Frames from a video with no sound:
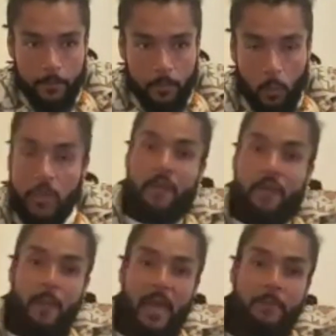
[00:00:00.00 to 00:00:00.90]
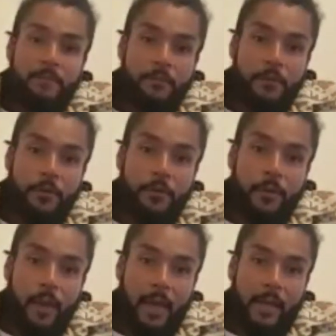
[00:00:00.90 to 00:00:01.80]
when you have a baby through
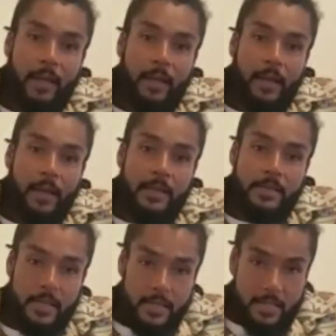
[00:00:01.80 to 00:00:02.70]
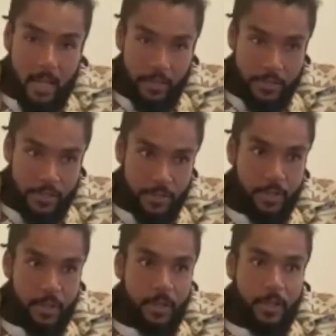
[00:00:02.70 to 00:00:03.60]
a C-section,
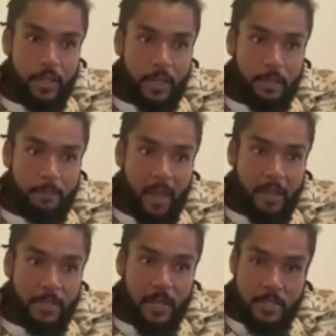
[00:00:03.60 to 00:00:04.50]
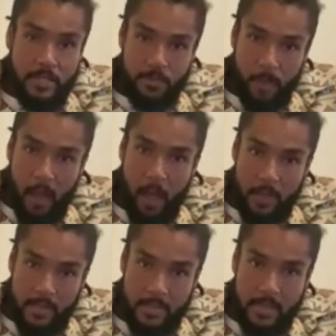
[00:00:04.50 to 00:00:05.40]
the baby doesn't
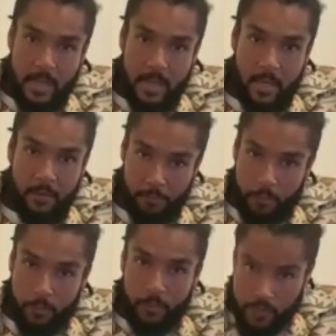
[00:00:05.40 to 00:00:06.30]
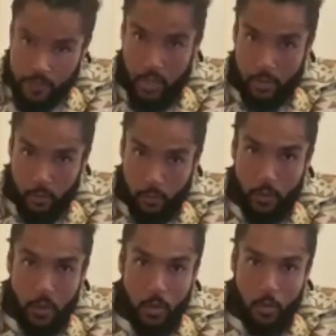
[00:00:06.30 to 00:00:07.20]
pass through the vaginal
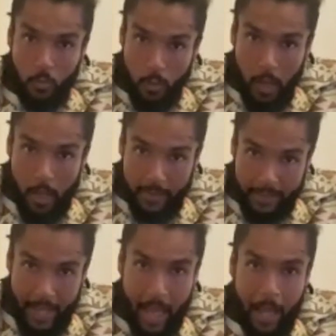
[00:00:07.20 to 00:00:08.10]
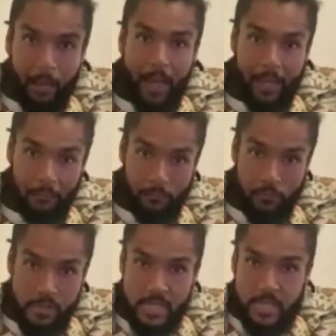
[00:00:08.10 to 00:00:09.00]
canal and
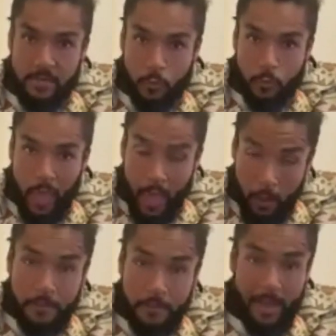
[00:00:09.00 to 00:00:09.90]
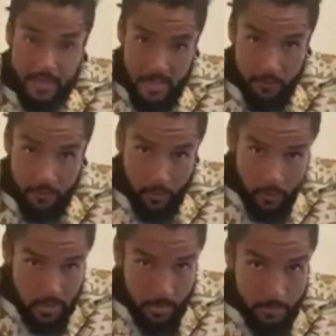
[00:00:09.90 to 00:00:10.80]
receive all the healthy bacteria
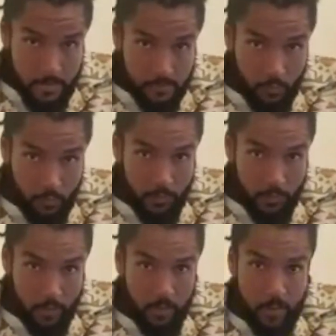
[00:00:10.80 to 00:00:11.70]
which comes from that